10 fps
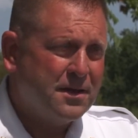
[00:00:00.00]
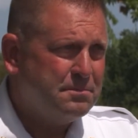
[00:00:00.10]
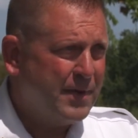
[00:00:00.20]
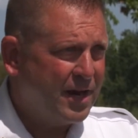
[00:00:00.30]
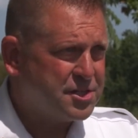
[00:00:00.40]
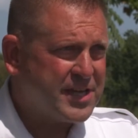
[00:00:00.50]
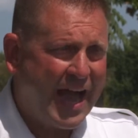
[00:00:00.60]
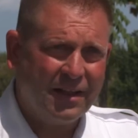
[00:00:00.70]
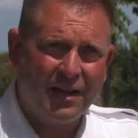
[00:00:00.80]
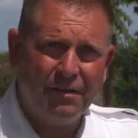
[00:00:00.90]
Mayor
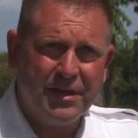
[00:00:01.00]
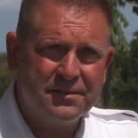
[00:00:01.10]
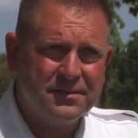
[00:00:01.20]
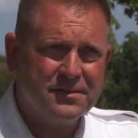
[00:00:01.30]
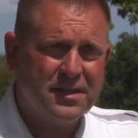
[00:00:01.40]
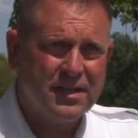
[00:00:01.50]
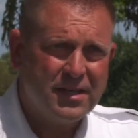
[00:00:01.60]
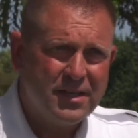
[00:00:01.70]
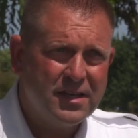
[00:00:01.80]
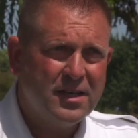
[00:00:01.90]
Scott Levin,
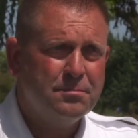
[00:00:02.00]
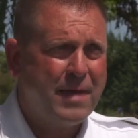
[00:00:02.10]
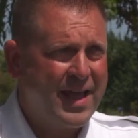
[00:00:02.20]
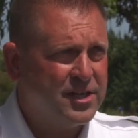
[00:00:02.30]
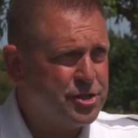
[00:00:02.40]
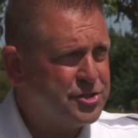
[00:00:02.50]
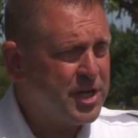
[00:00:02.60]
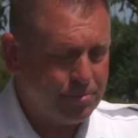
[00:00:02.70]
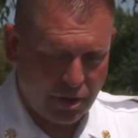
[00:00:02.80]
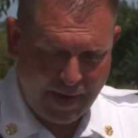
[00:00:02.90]
Manager
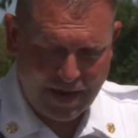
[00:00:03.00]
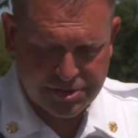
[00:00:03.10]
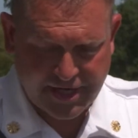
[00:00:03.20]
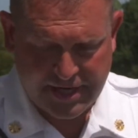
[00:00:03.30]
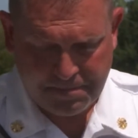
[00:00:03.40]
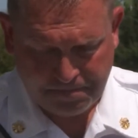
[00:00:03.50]
Jim Grabowski,